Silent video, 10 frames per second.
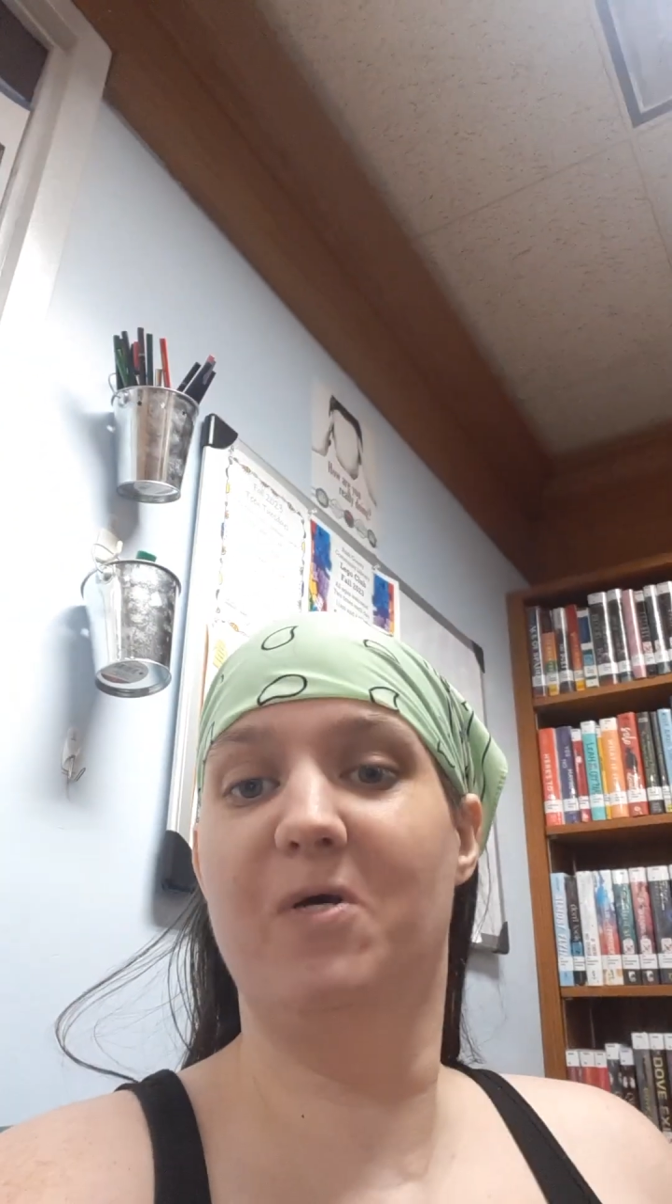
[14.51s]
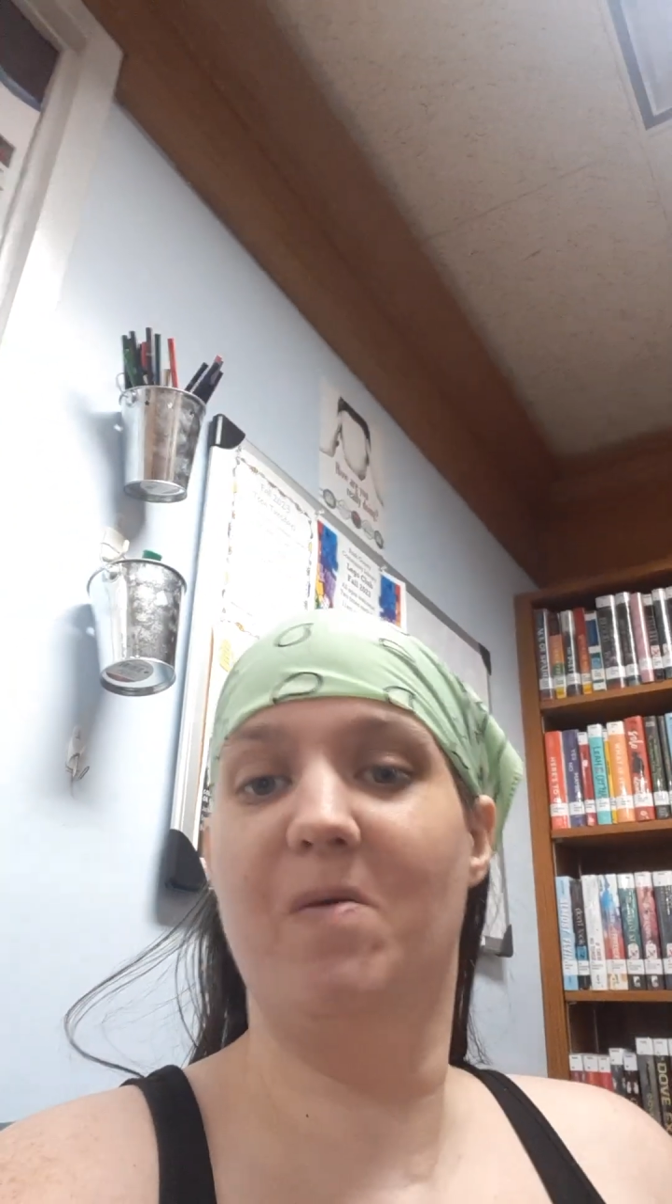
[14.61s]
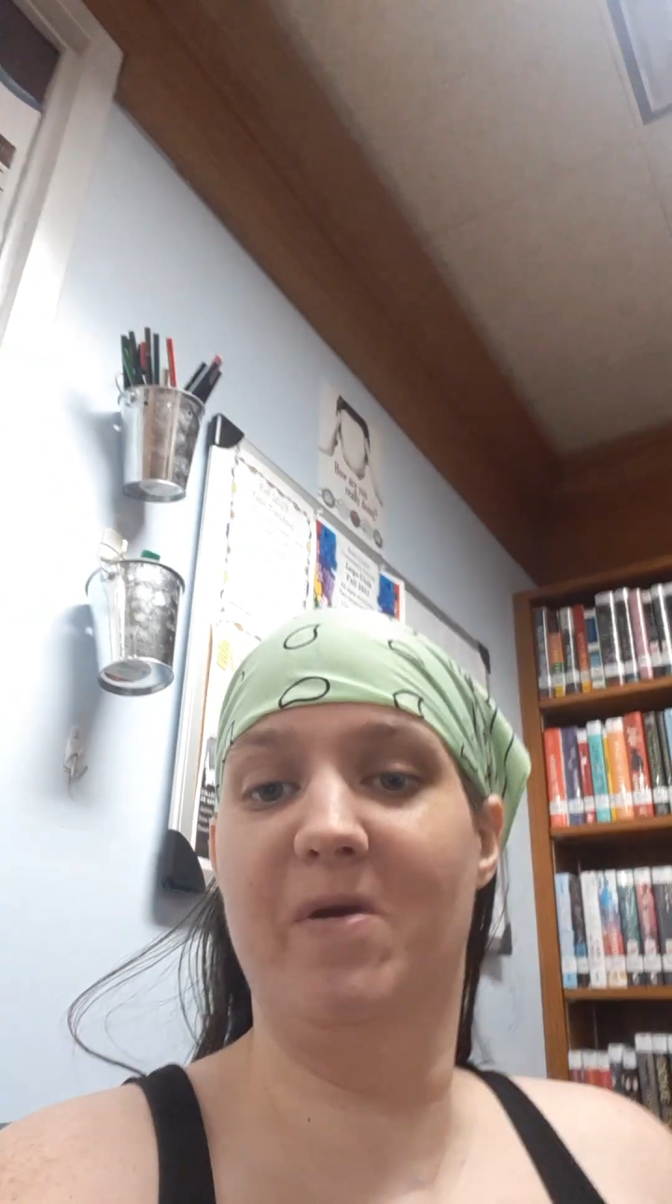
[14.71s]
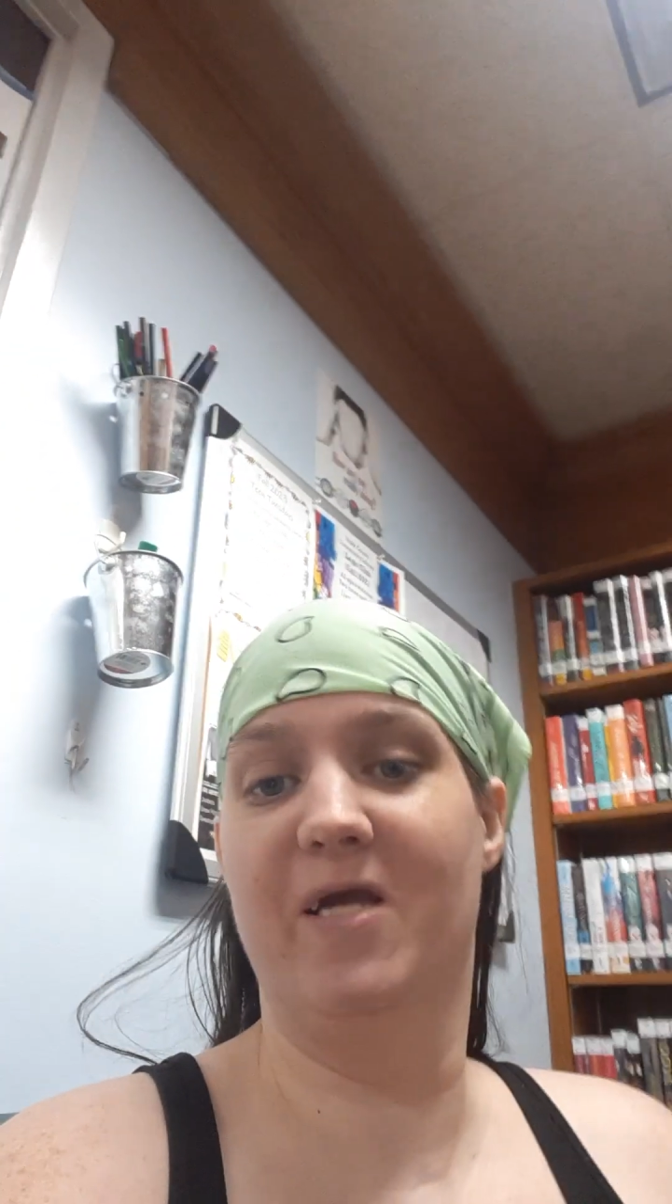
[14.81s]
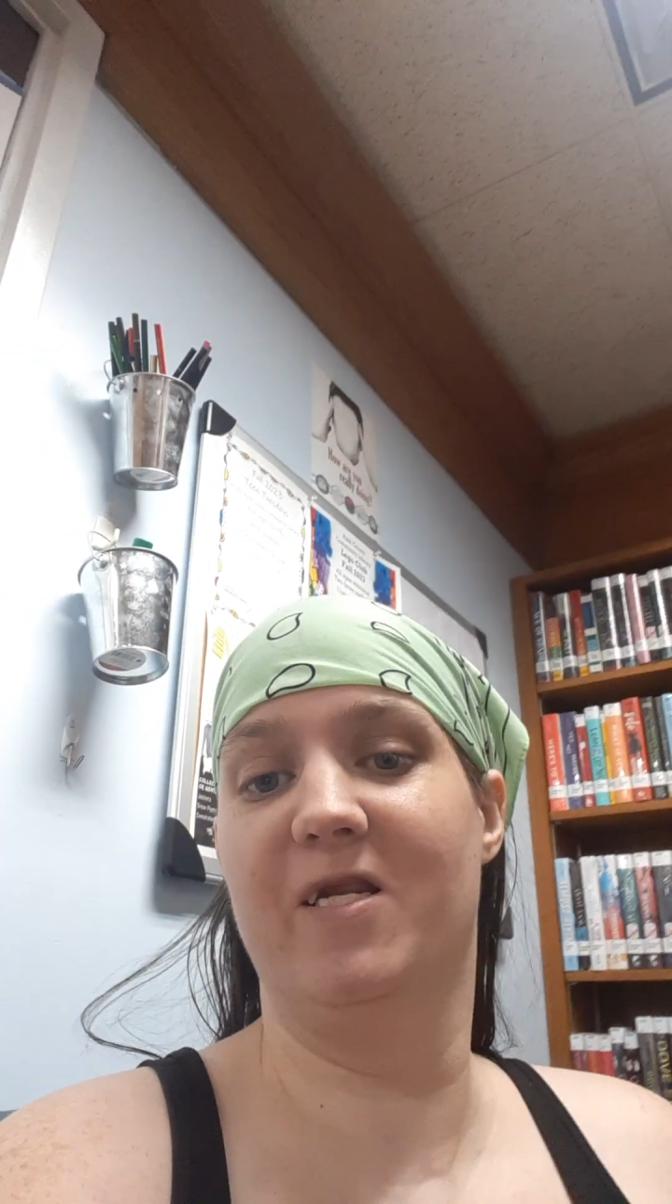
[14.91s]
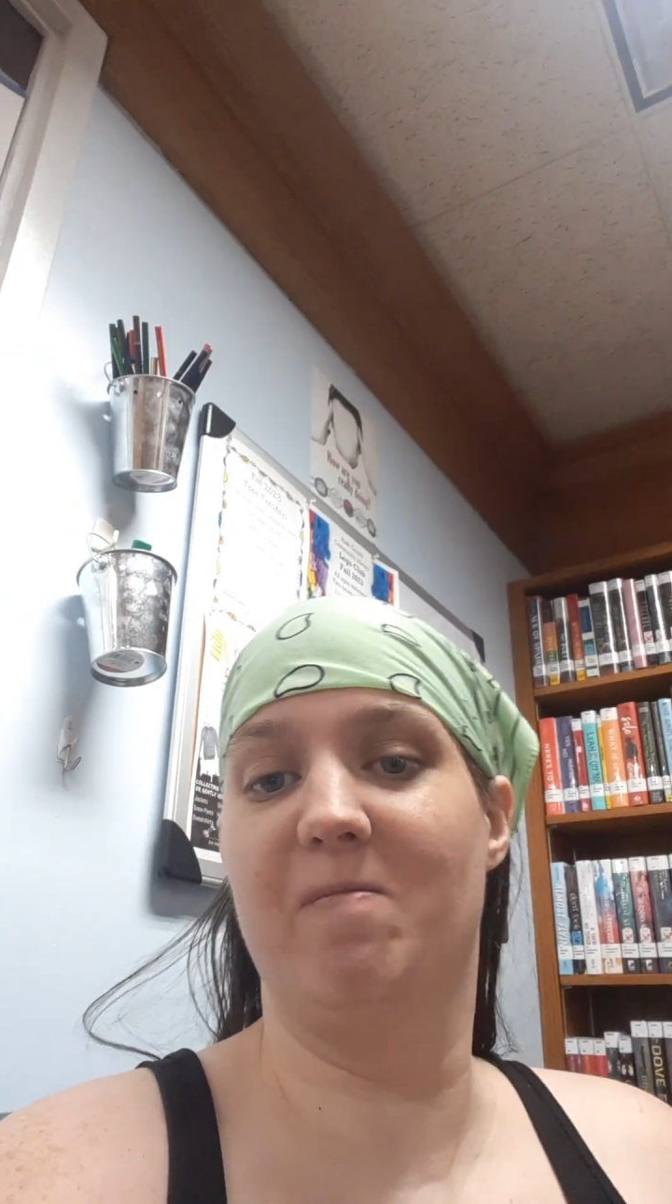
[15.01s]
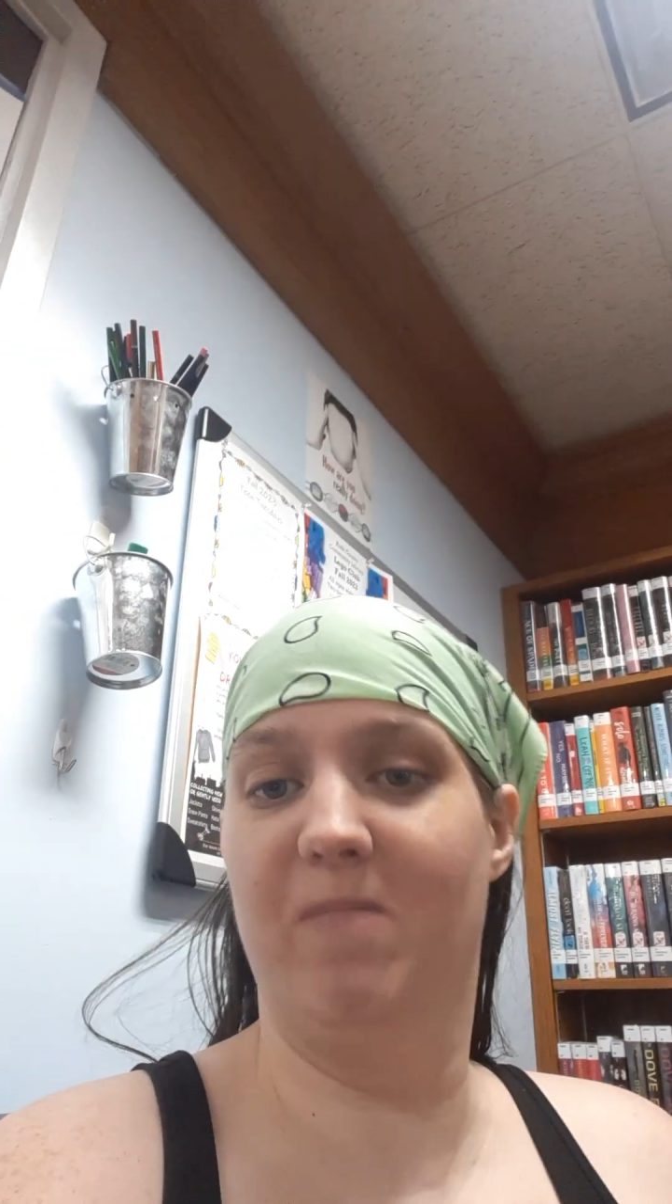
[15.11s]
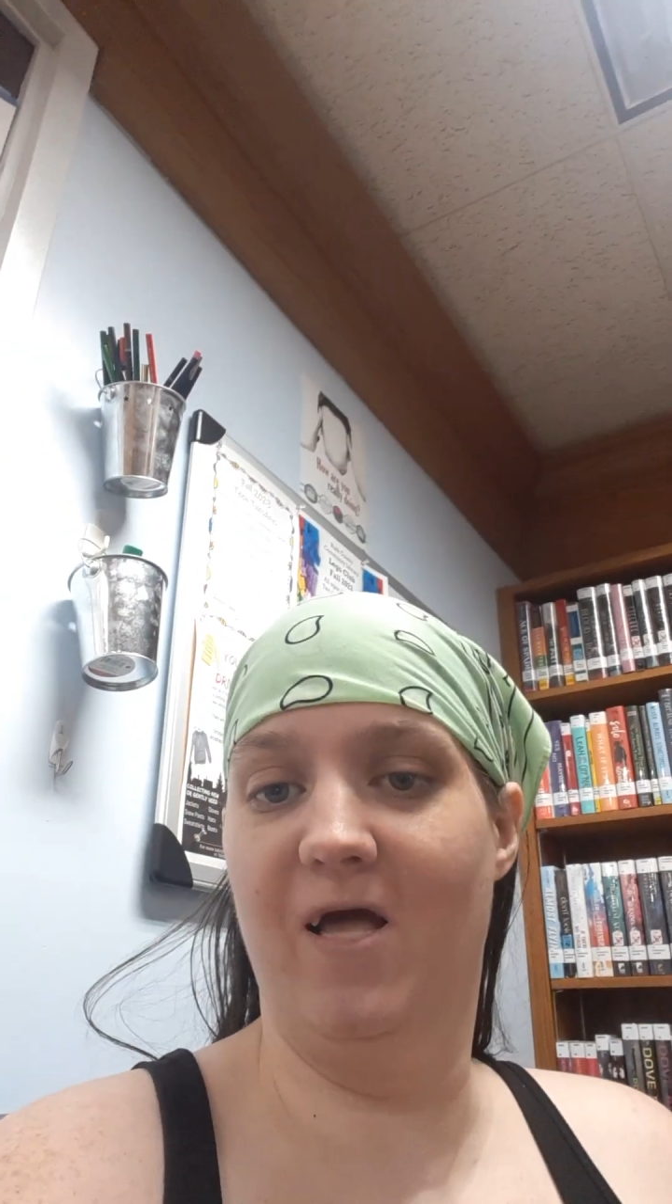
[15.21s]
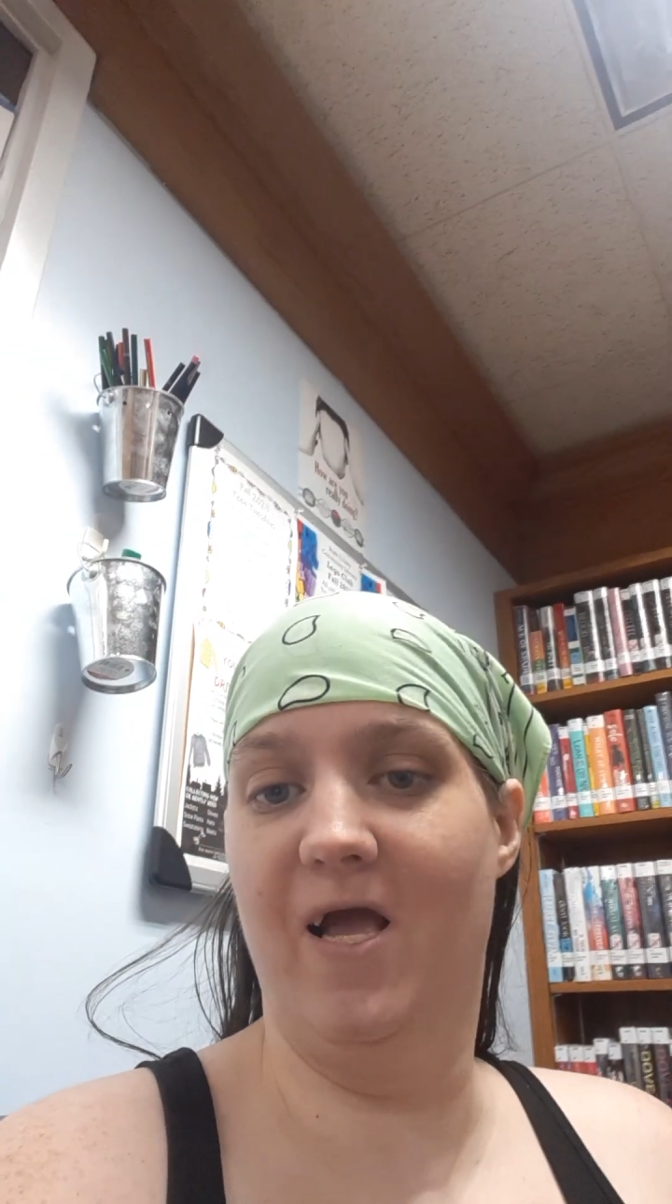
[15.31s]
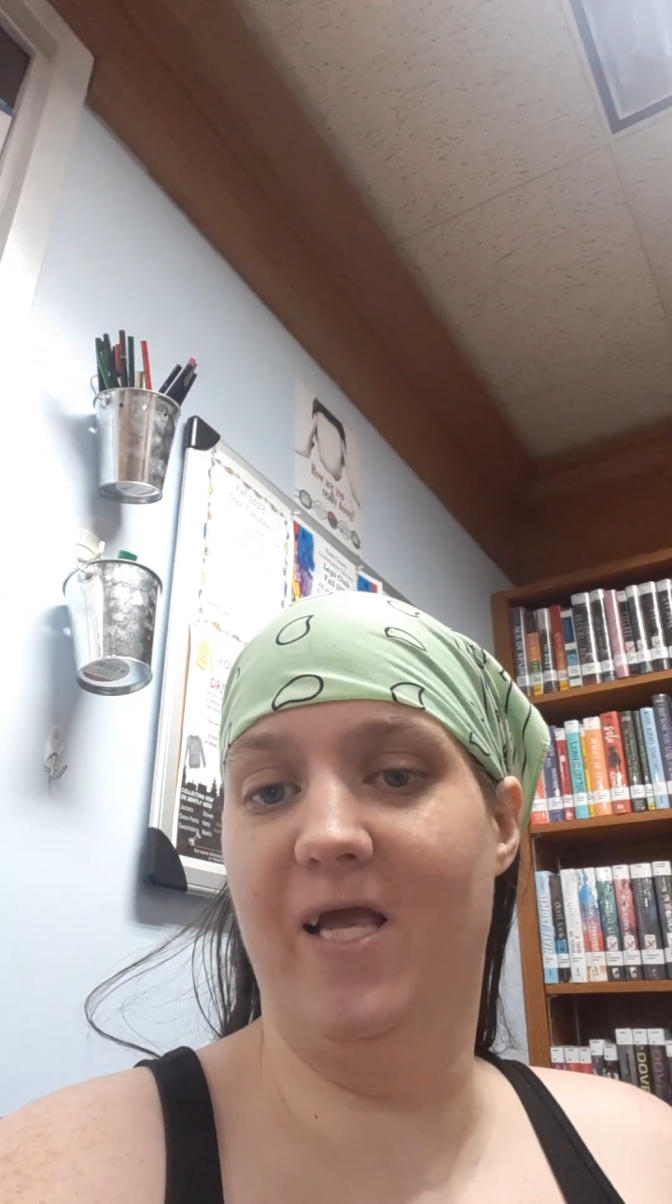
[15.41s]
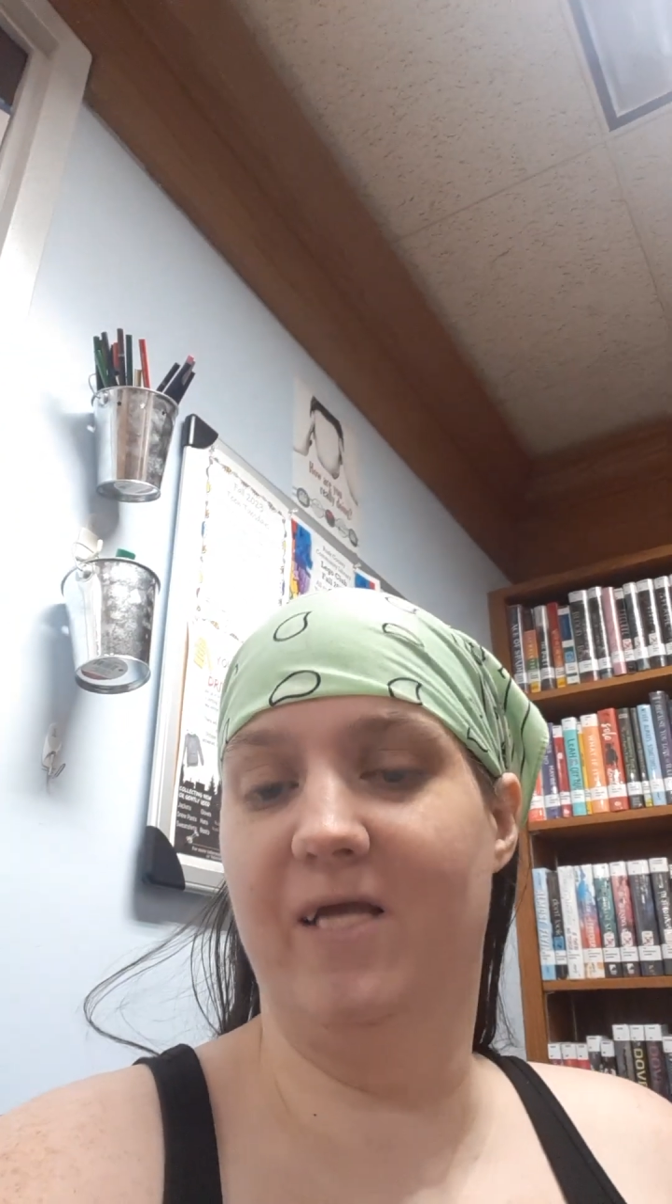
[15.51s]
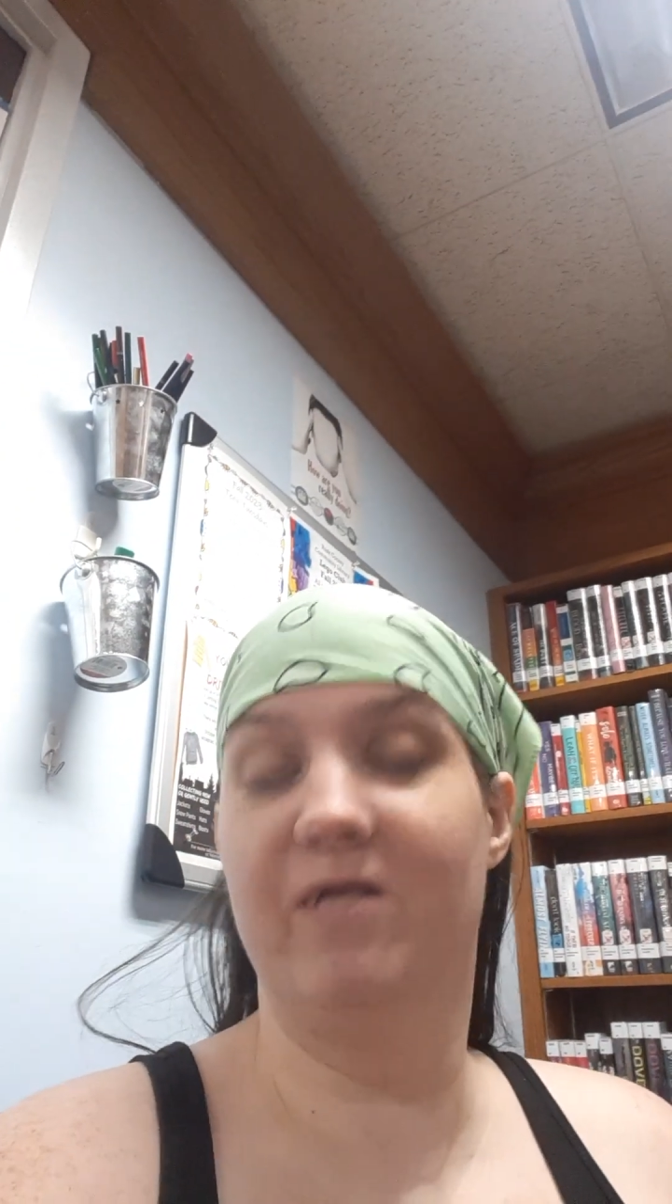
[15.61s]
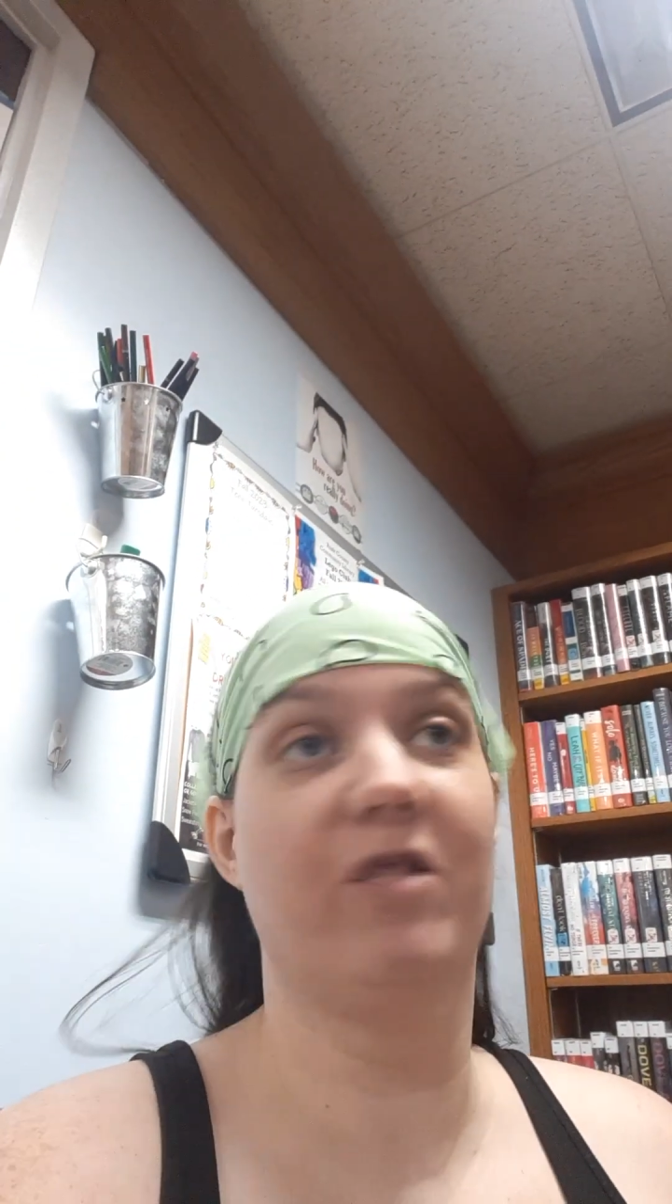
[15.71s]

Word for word: coming into play.